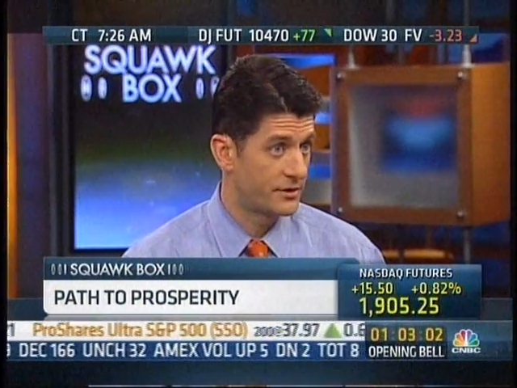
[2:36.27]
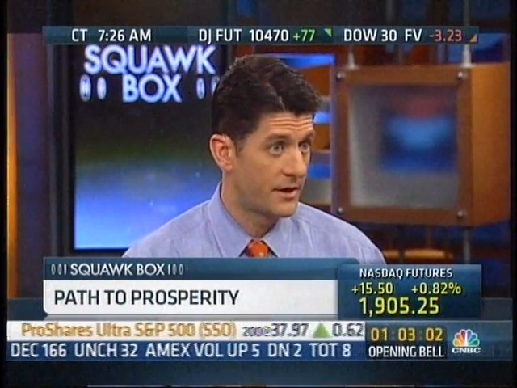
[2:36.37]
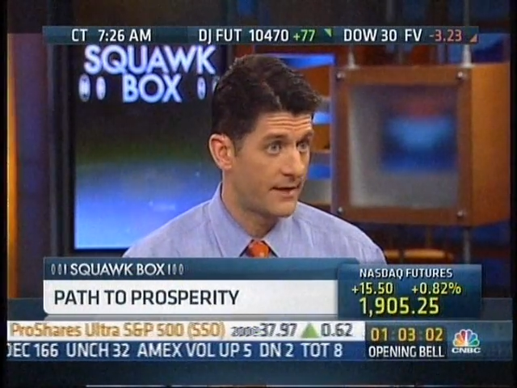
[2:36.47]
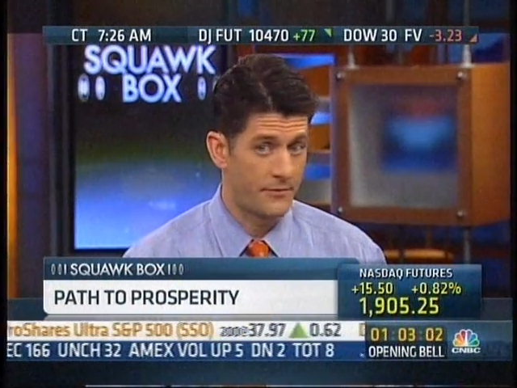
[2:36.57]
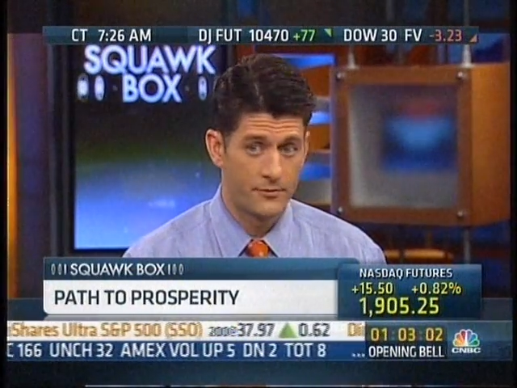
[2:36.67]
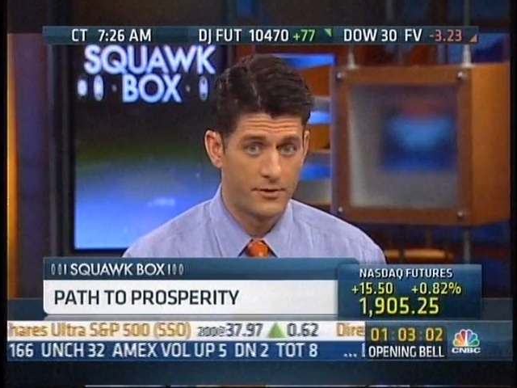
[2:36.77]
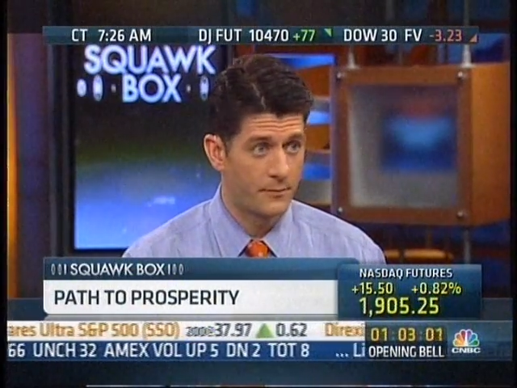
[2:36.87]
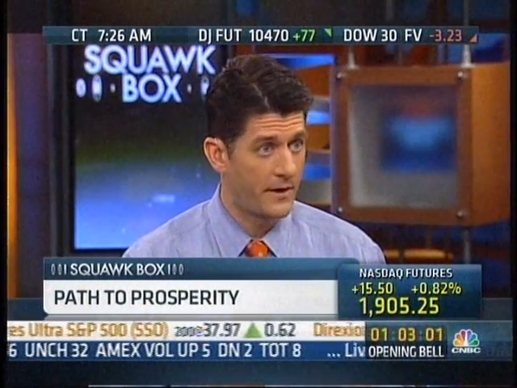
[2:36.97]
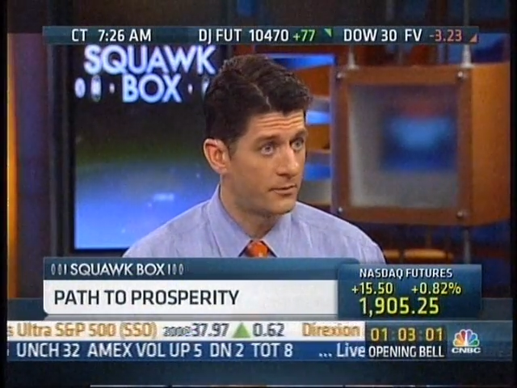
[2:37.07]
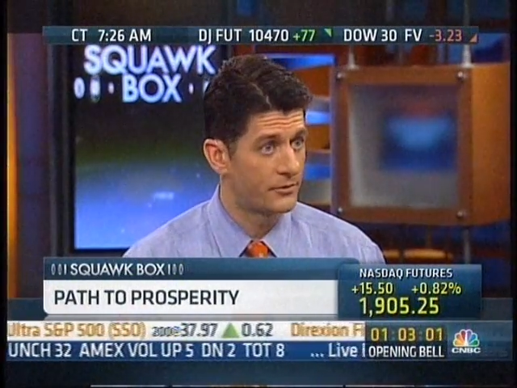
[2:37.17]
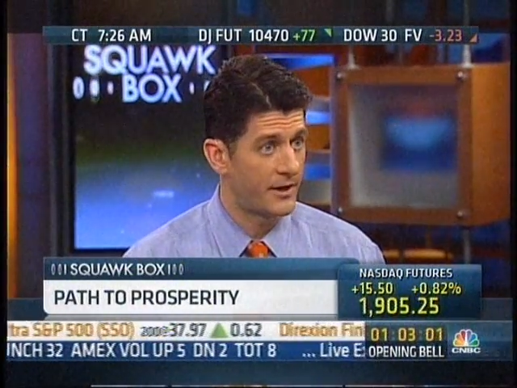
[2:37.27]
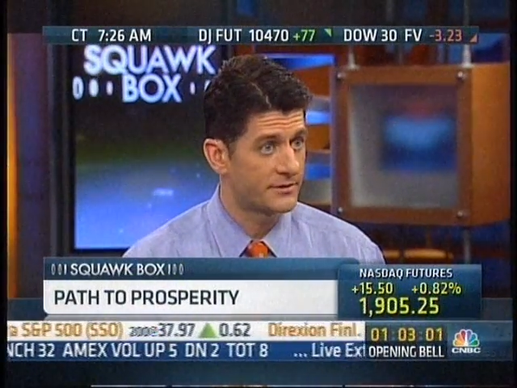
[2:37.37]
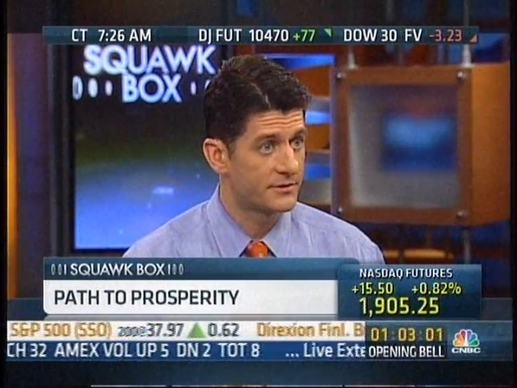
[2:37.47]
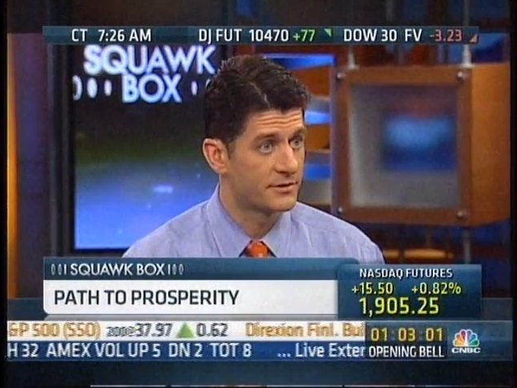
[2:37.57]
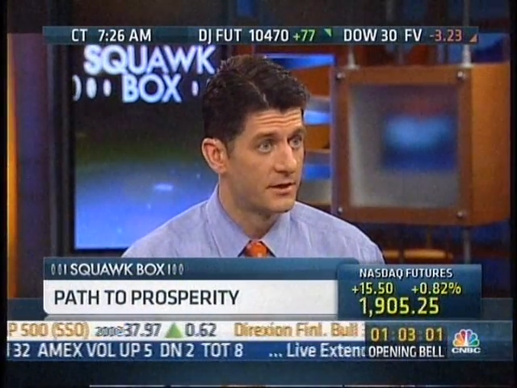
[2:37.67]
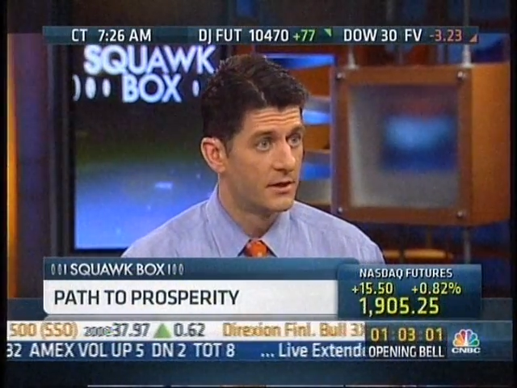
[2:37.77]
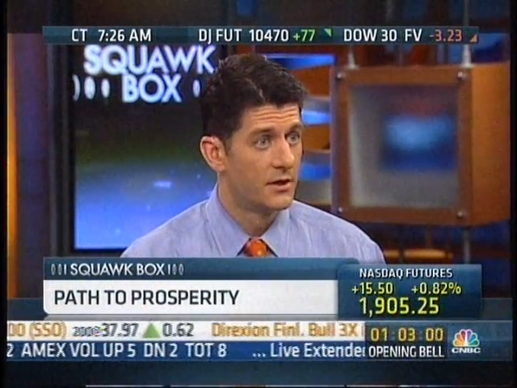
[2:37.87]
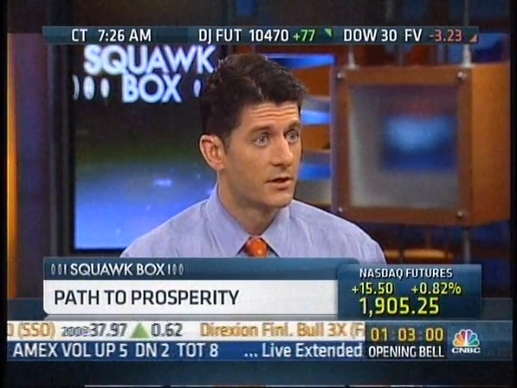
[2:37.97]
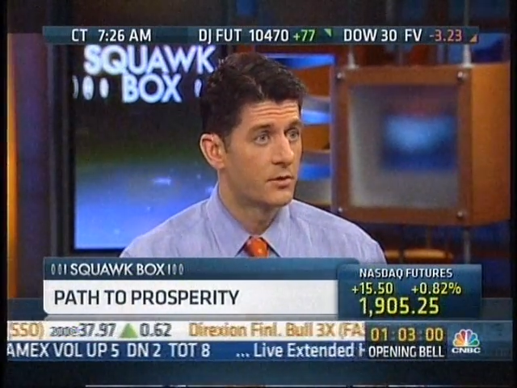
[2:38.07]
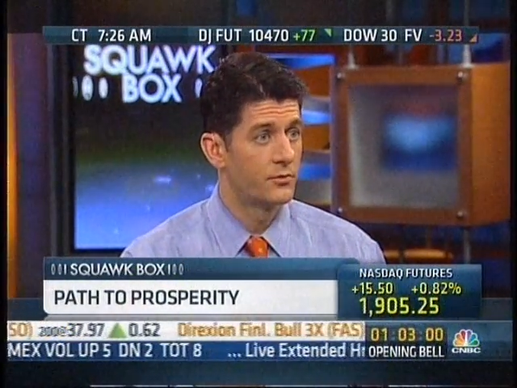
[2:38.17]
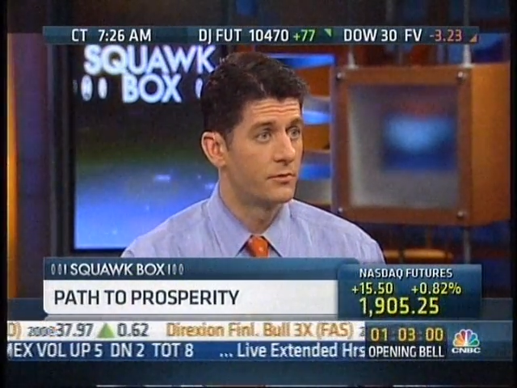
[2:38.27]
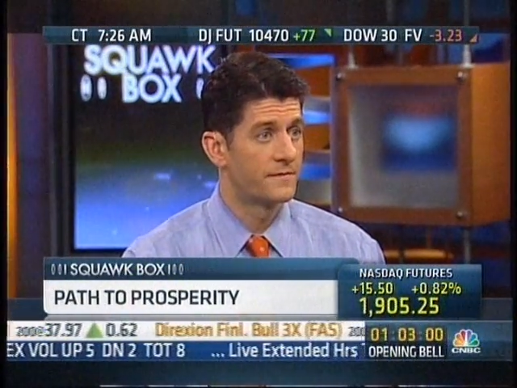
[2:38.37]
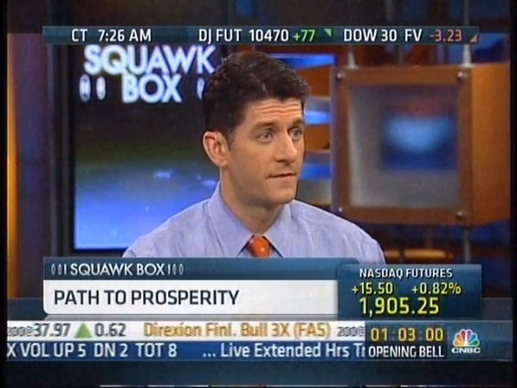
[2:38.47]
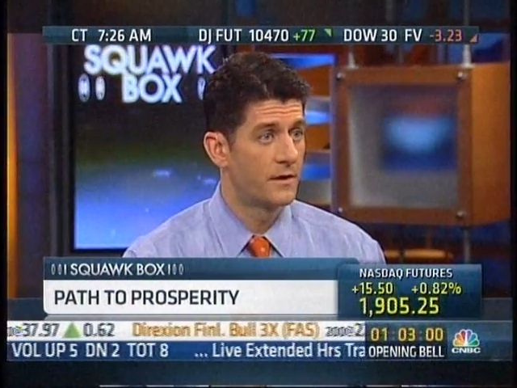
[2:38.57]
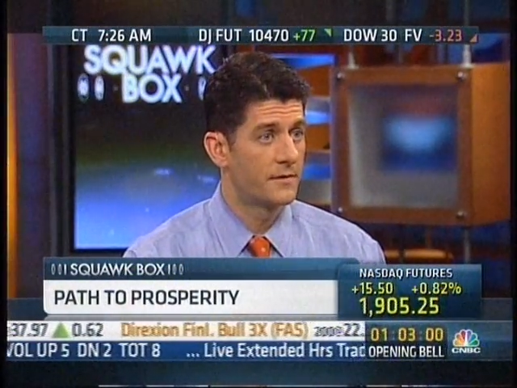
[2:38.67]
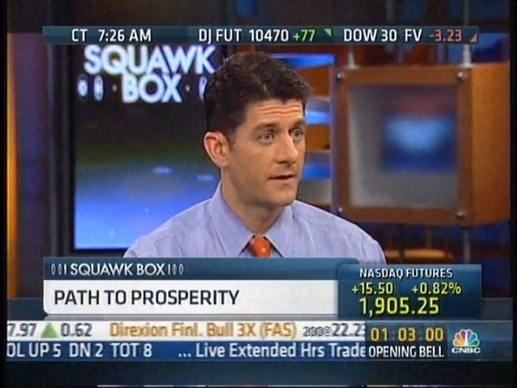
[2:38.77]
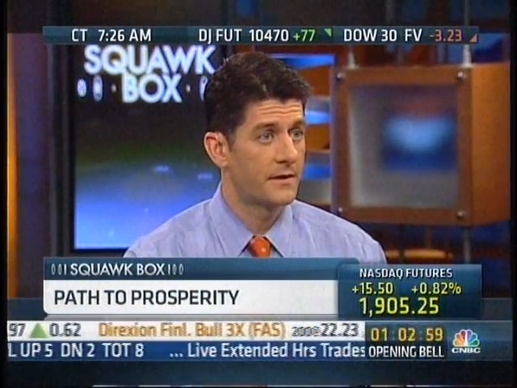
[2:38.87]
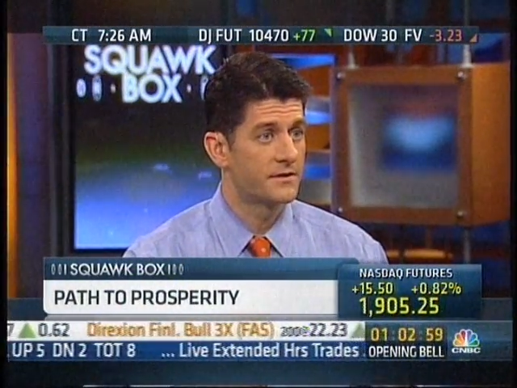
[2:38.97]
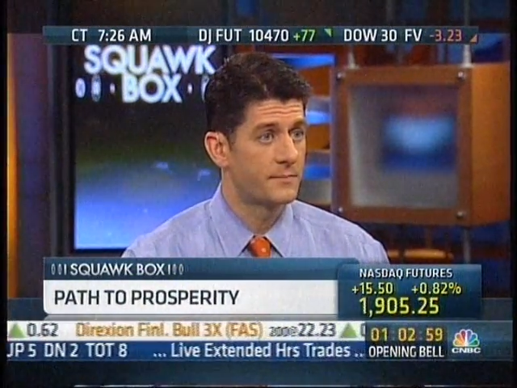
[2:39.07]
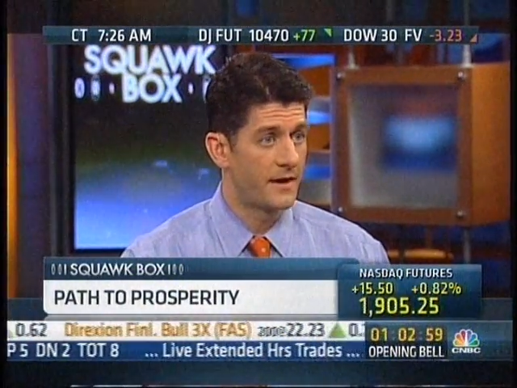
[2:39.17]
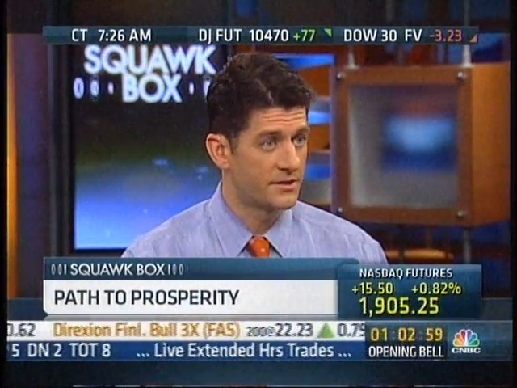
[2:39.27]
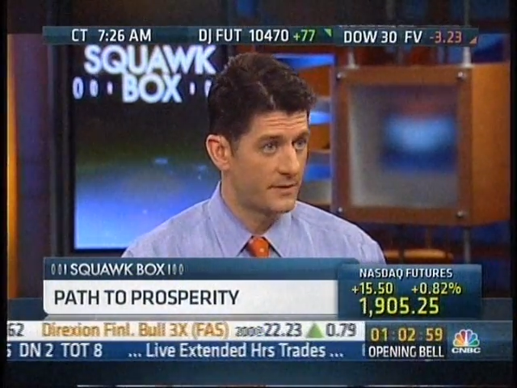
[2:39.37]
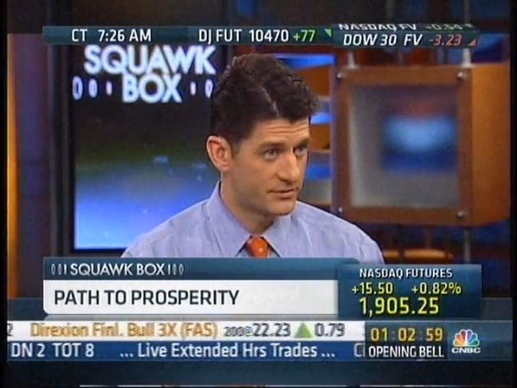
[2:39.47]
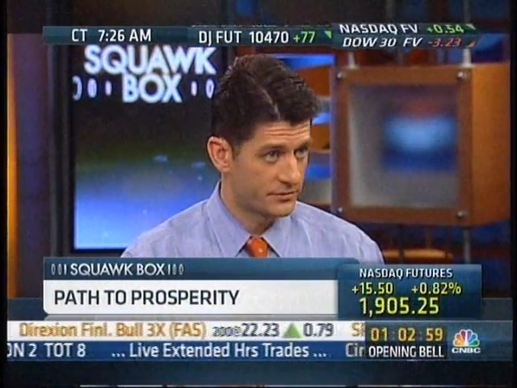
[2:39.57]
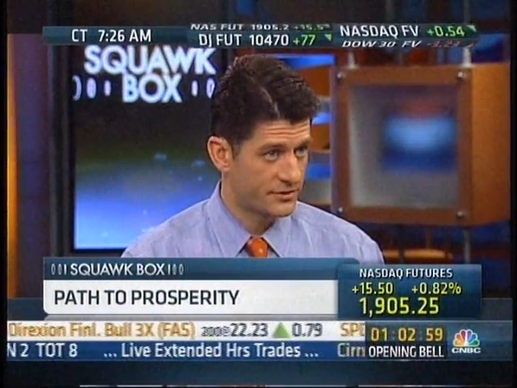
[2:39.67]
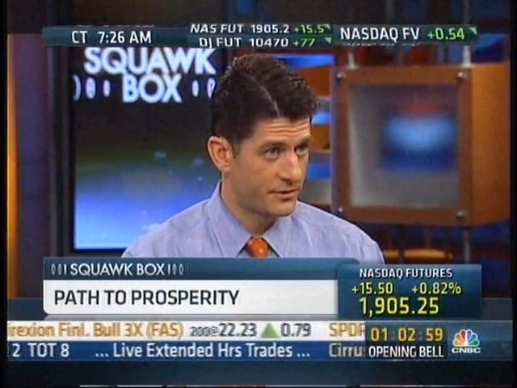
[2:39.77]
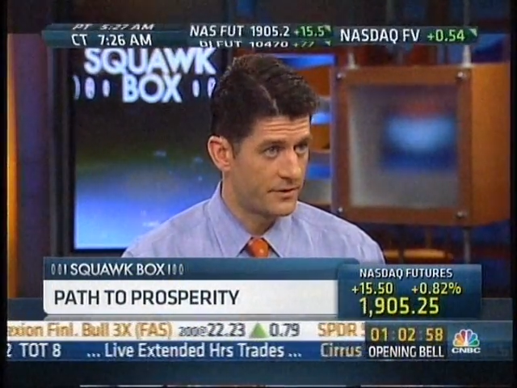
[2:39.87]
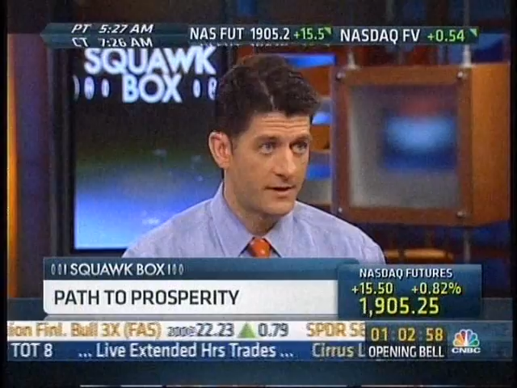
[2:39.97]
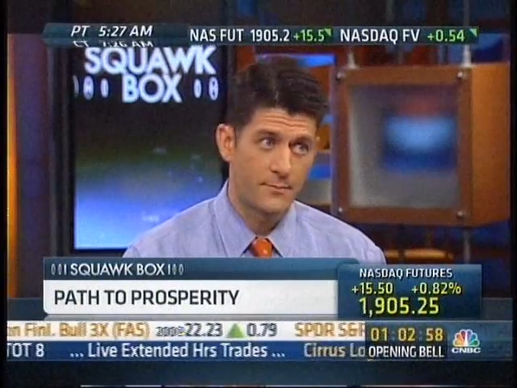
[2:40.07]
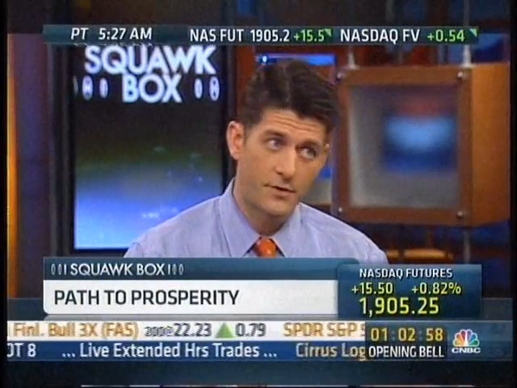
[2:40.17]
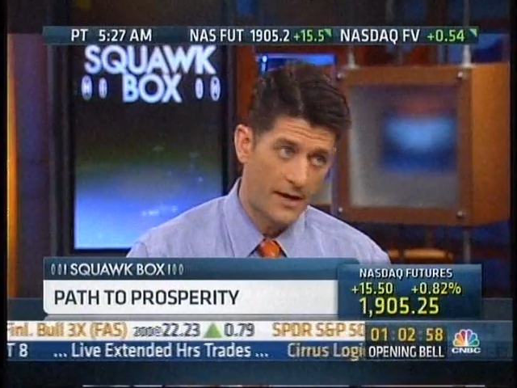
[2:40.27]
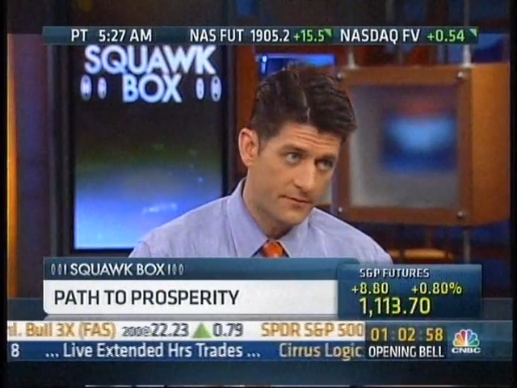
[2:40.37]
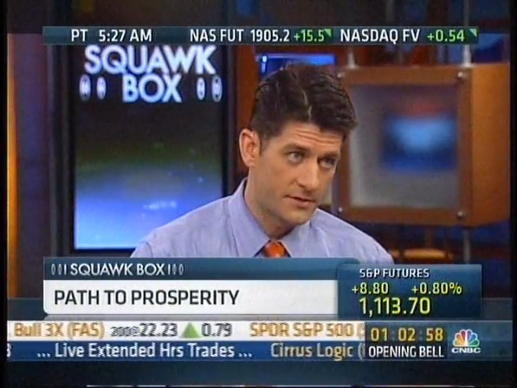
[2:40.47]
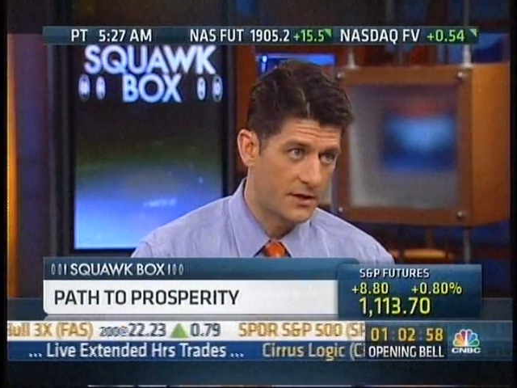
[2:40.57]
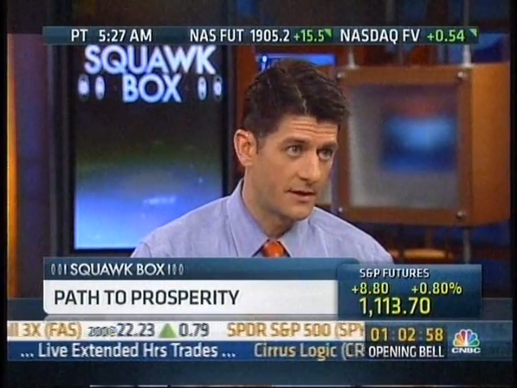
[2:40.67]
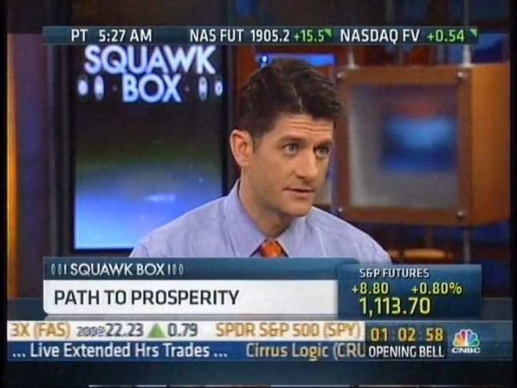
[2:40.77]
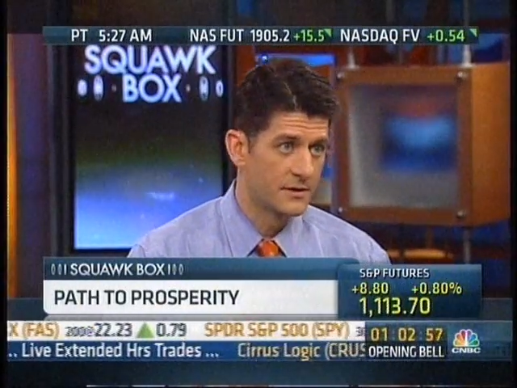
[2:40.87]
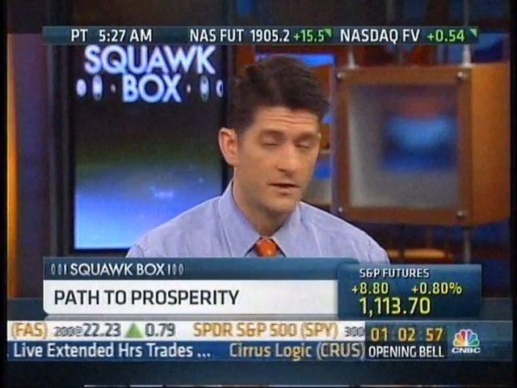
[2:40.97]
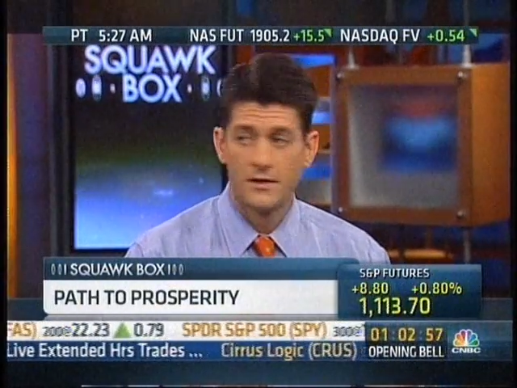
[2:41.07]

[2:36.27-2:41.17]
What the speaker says: You can have a 30-year payroll taxes go into a fund that is managed by Social Security, not privatized,